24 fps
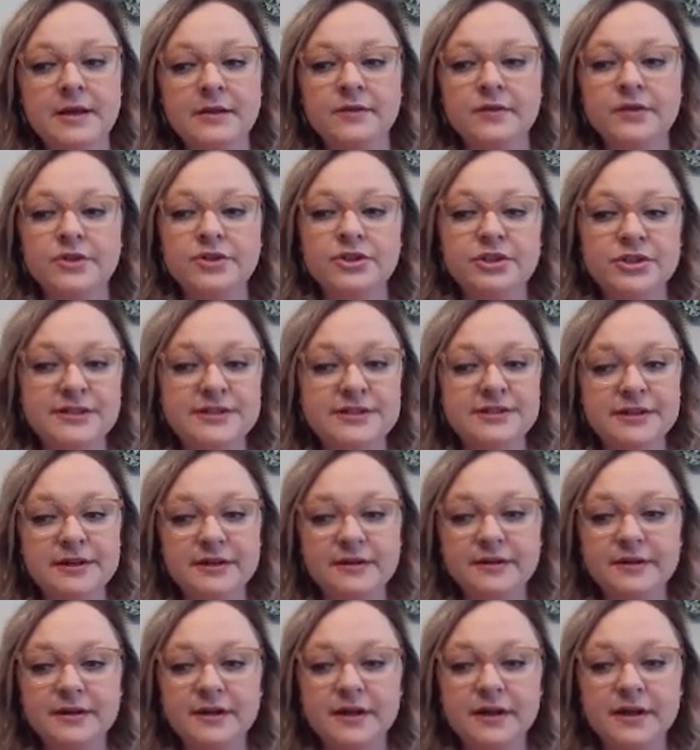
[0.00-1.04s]

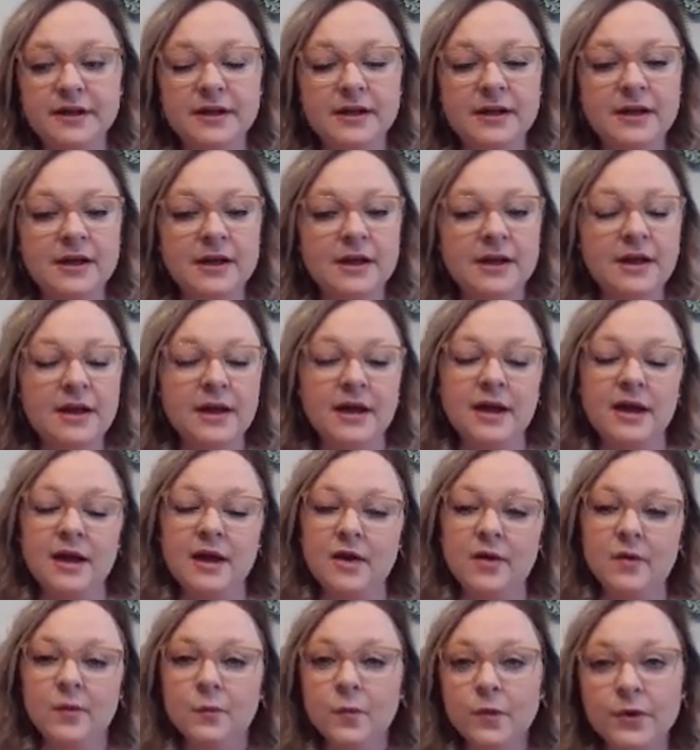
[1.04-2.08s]
logistically,
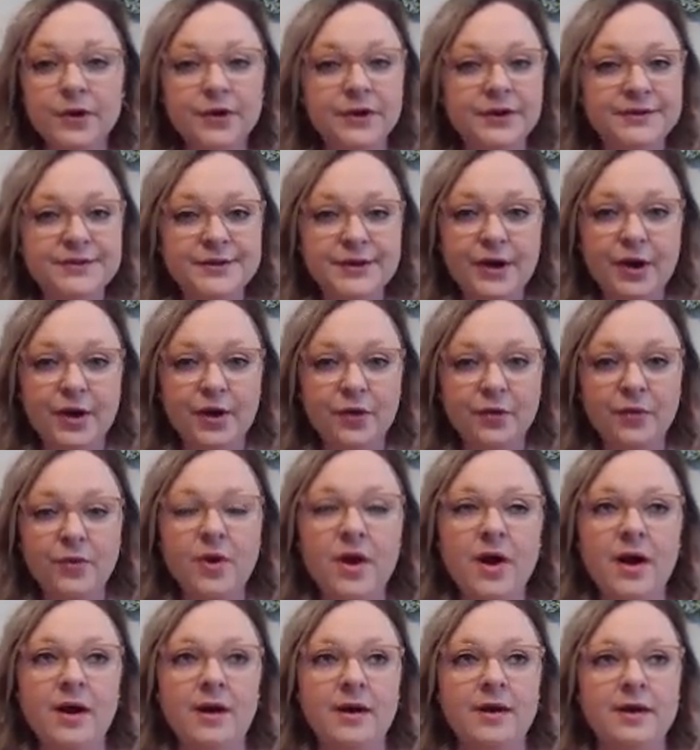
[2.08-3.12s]
we're good to go.
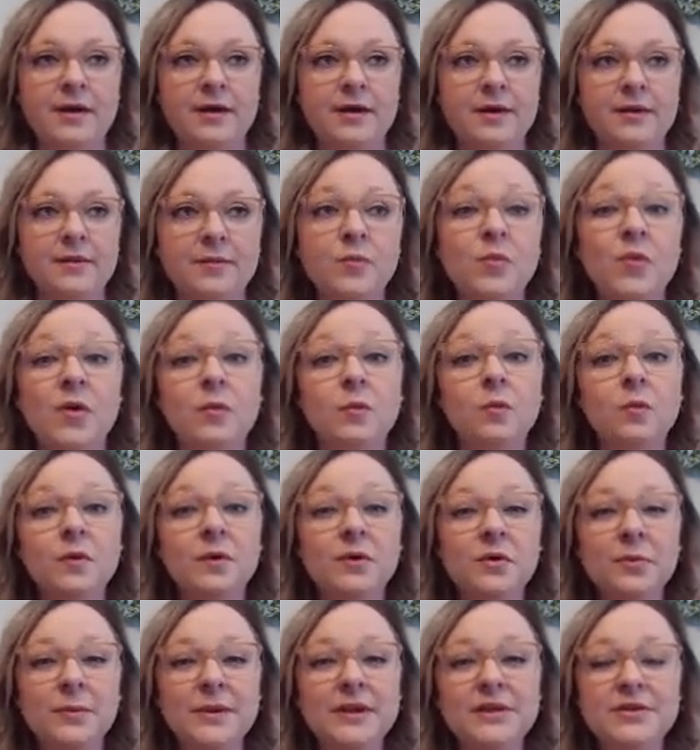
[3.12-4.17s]
We
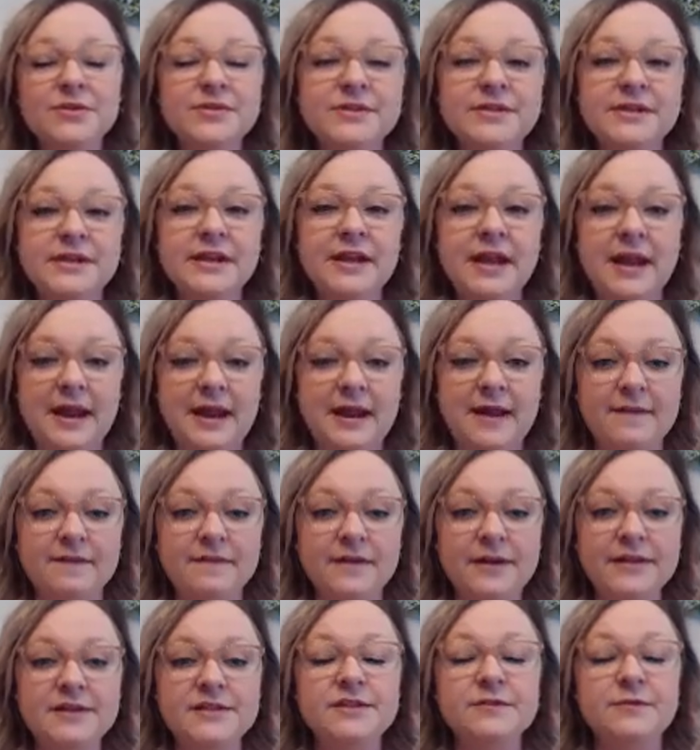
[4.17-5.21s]
will be using
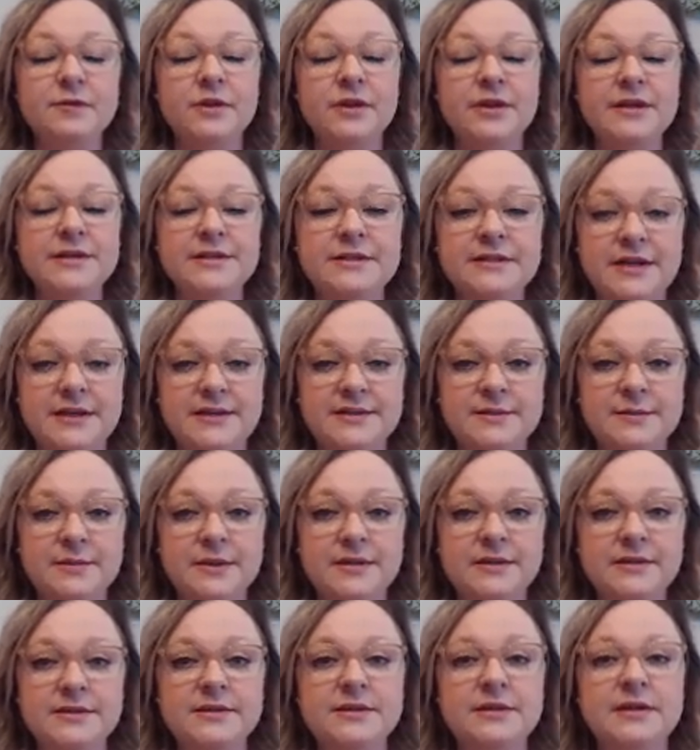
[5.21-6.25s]
Canvas for the
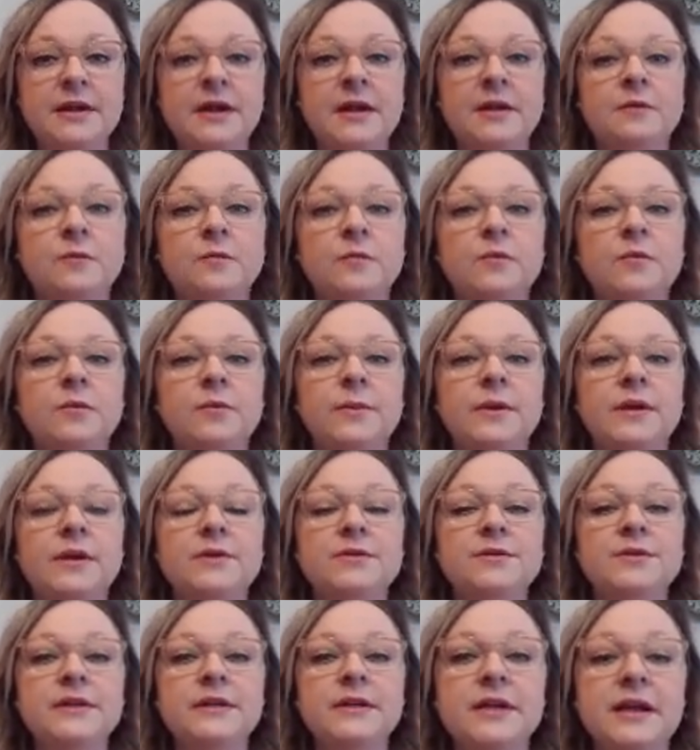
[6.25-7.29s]
assessments, and we'll be
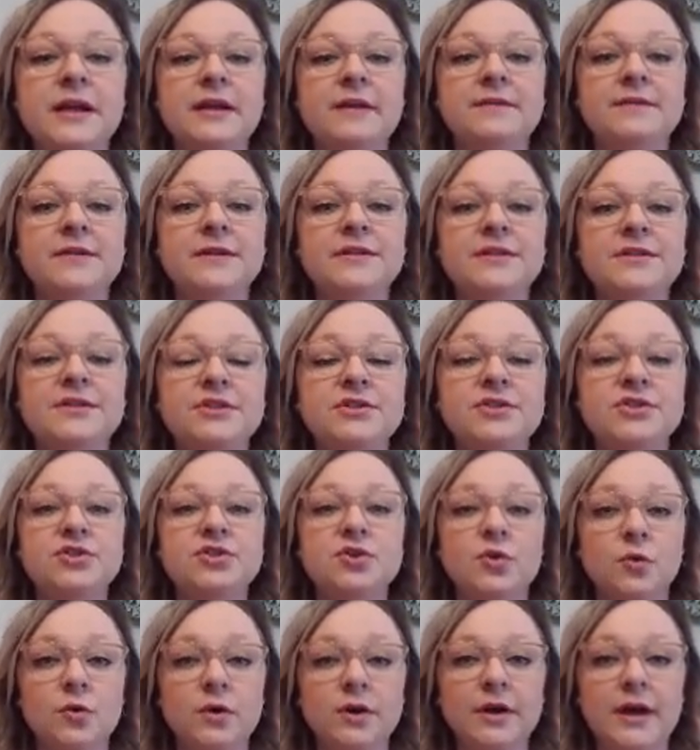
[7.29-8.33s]
using Canvas to
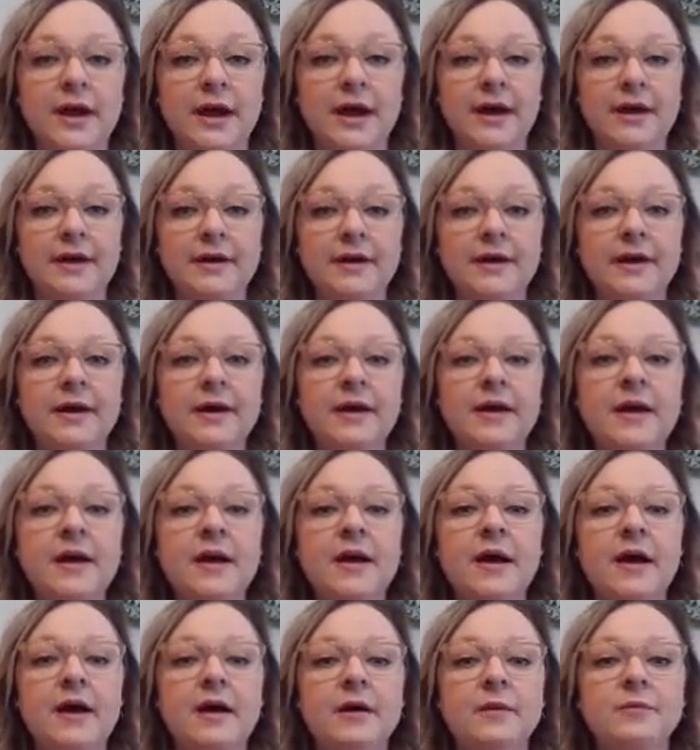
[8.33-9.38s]
store data,
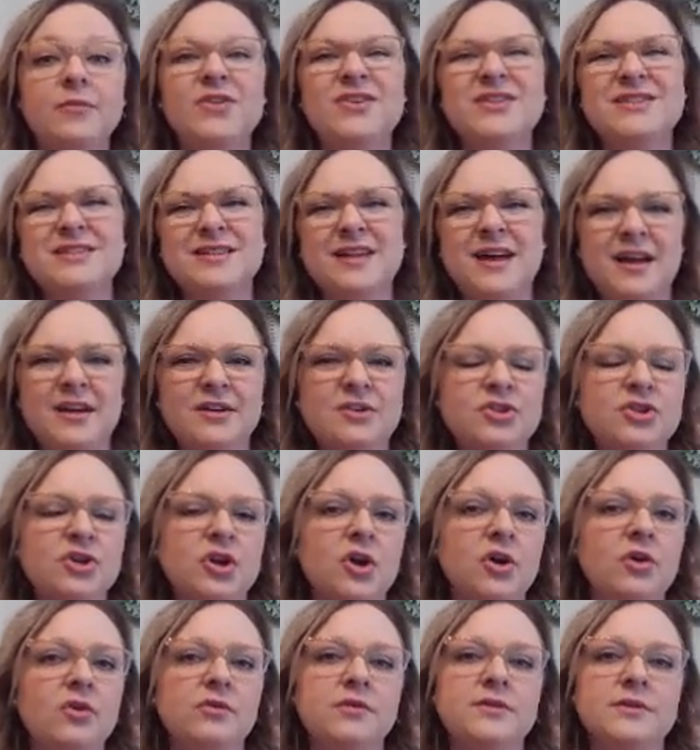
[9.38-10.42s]
the
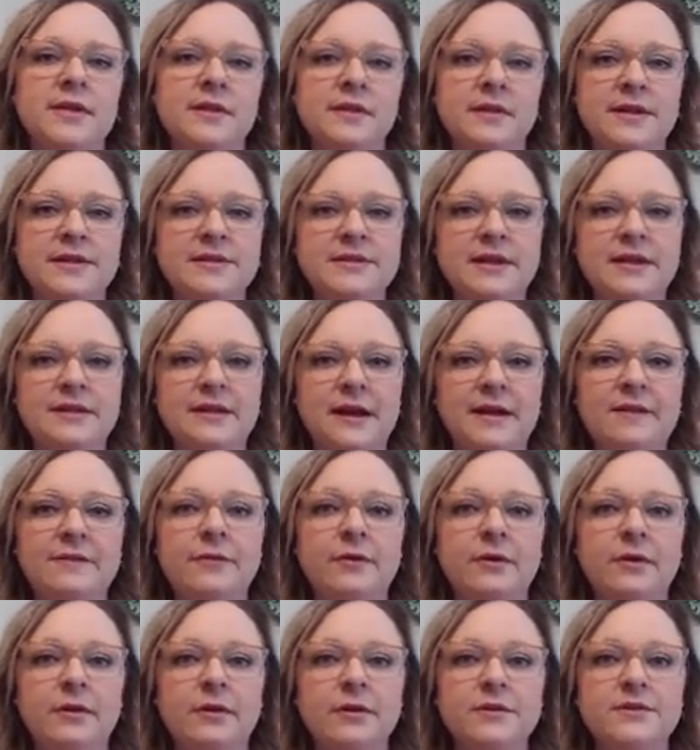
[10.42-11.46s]
slideshows and things like that
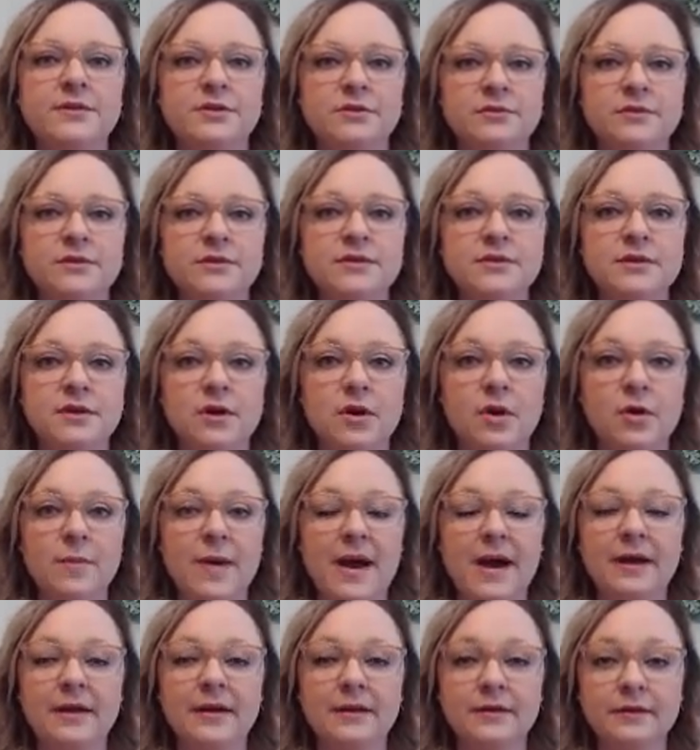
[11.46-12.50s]
for the students to go
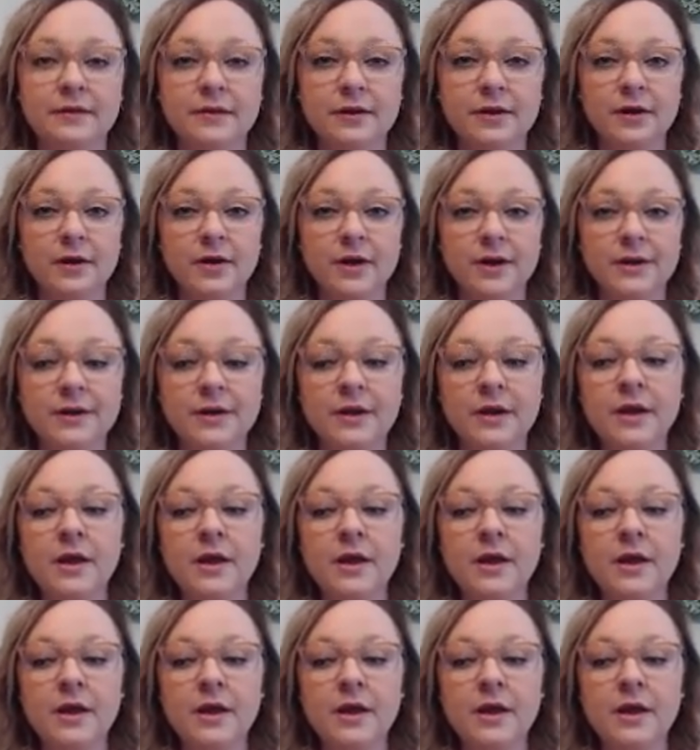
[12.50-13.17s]
back and look on.